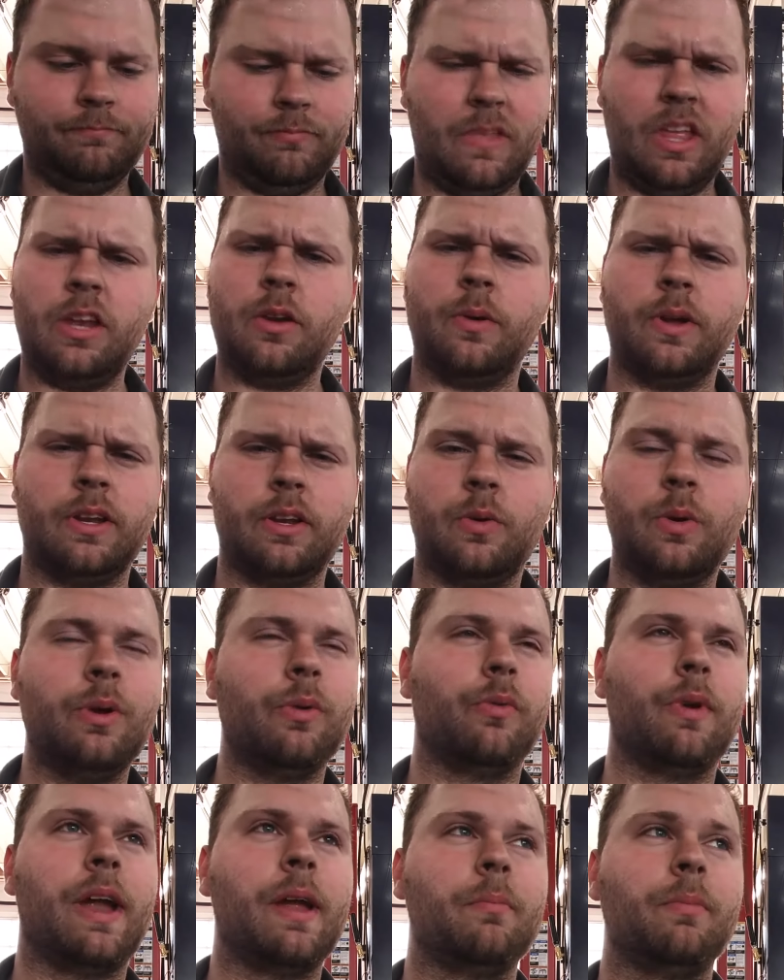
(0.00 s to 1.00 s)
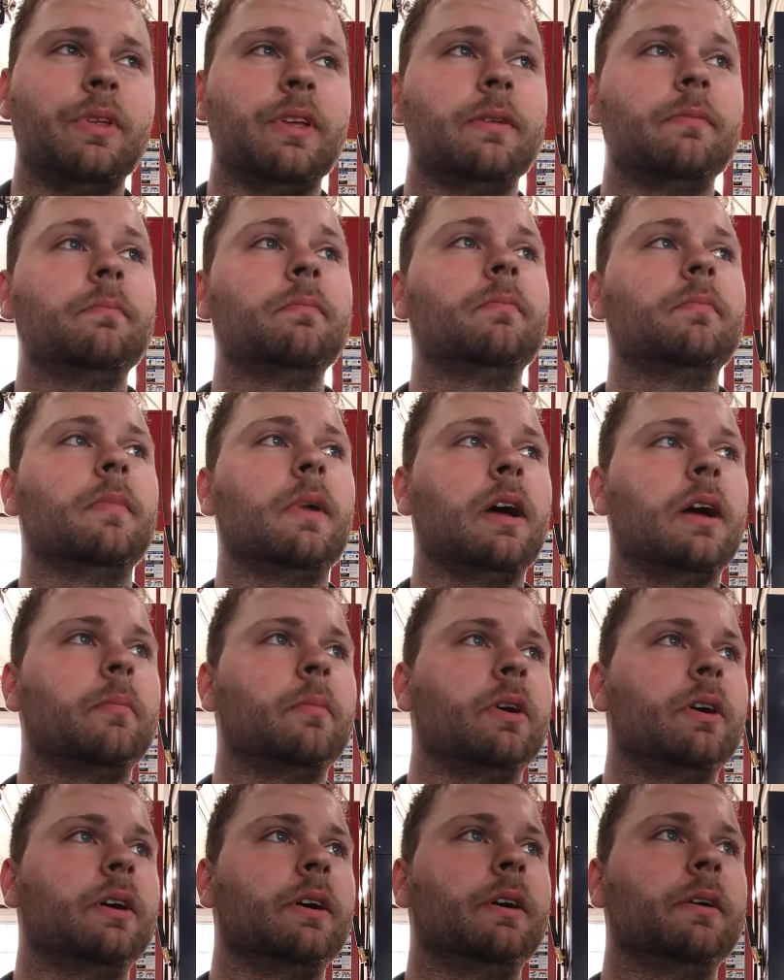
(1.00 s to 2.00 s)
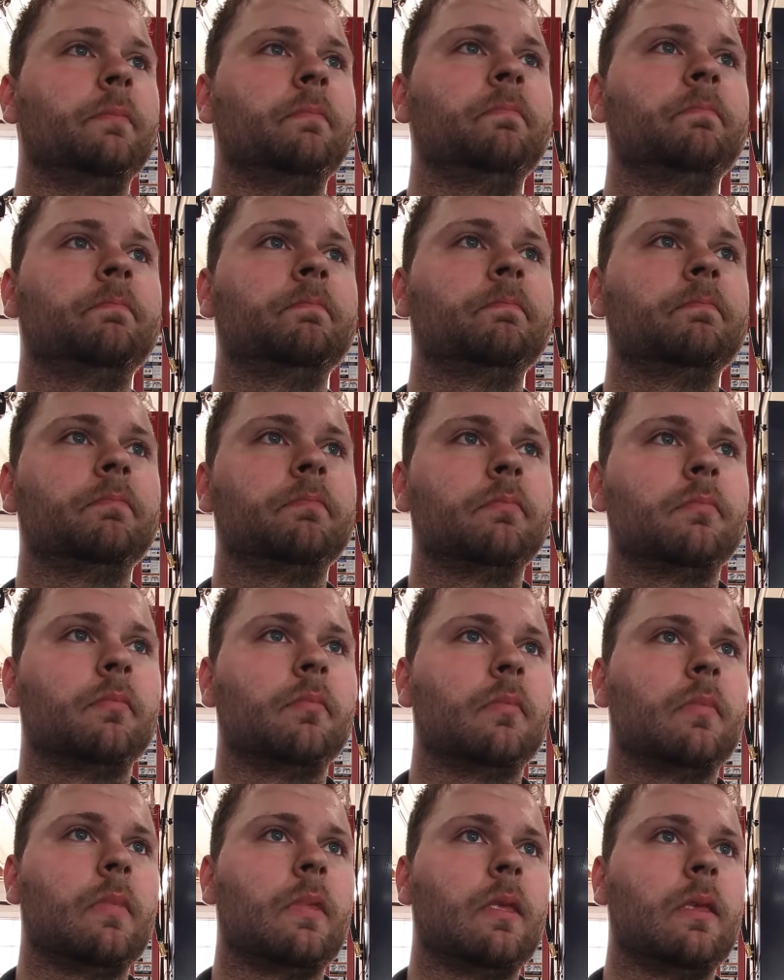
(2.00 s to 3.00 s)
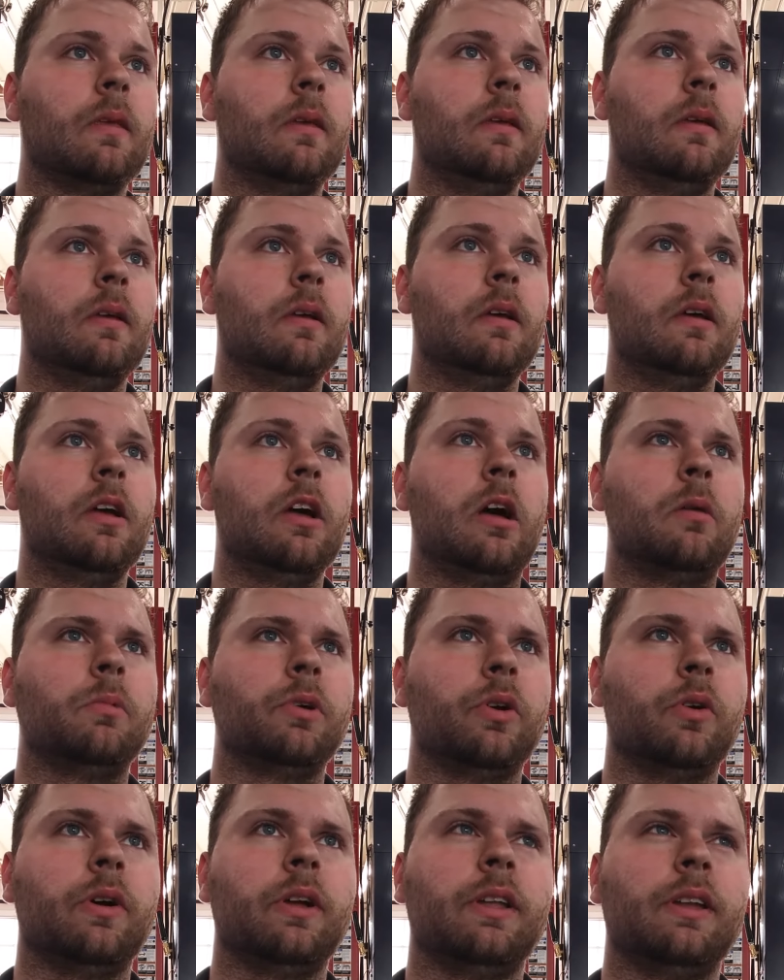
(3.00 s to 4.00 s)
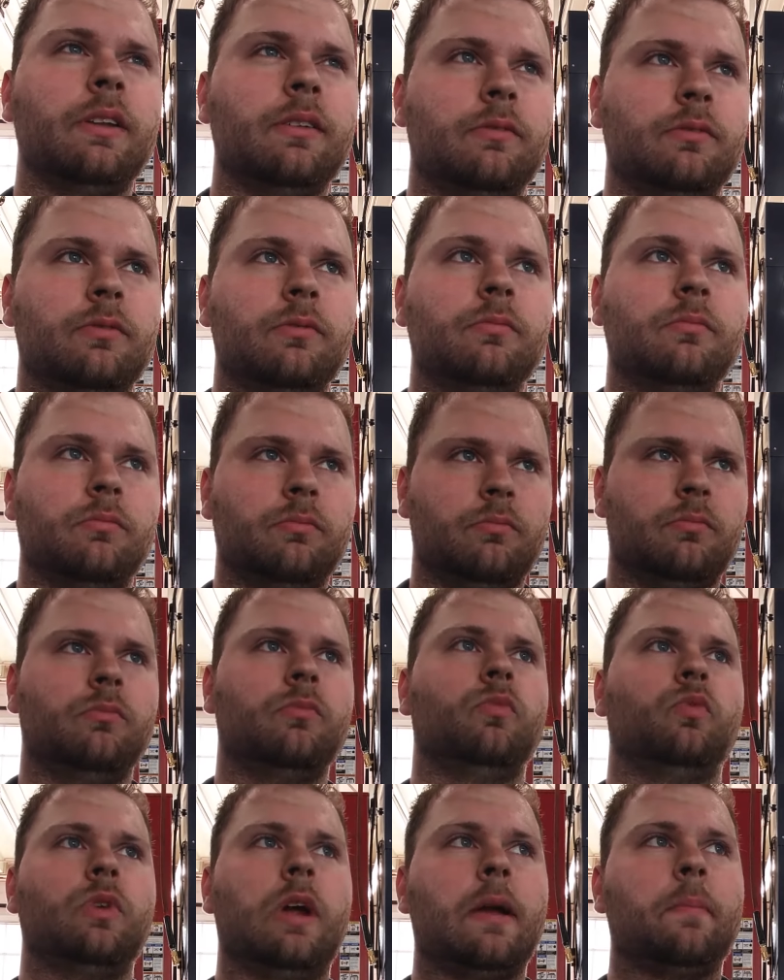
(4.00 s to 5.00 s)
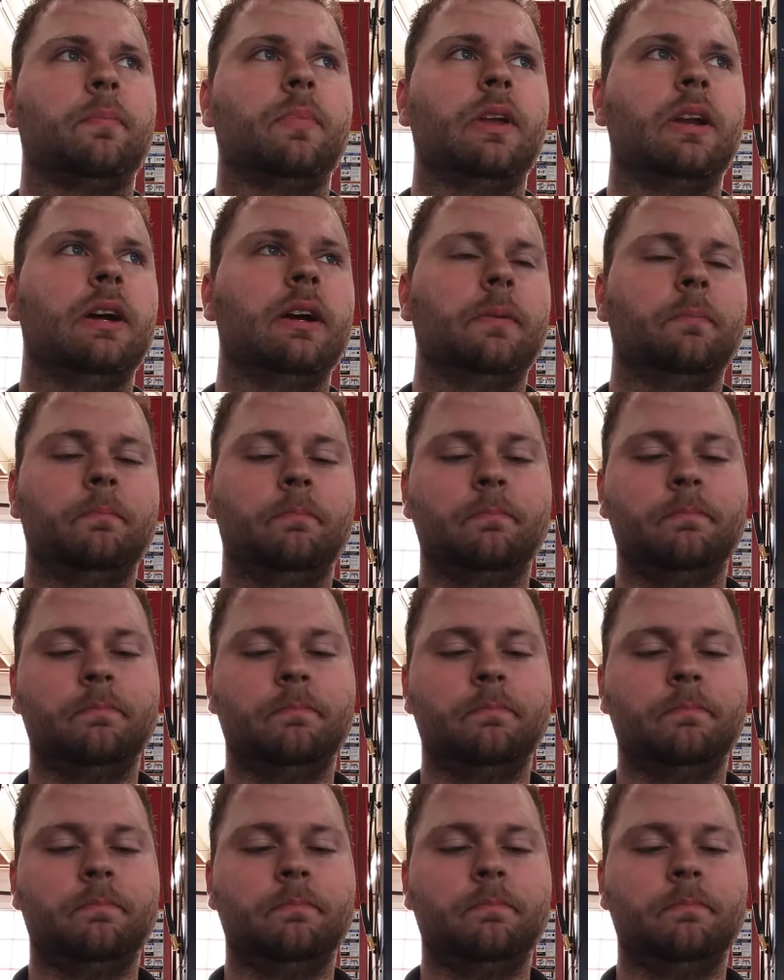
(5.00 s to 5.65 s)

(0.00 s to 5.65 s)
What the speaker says: anyway, to quit rambling, I'm gonna go ahead and wrap it up.